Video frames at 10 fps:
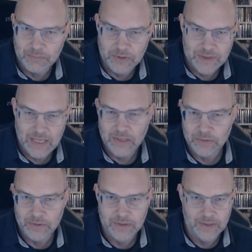most
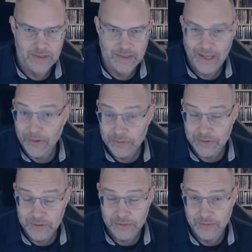interesting,
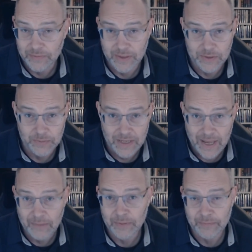counterintuitive things we
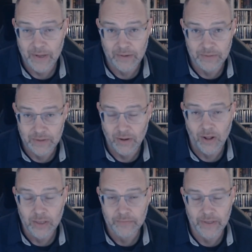ever found in
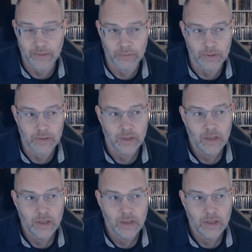all of that work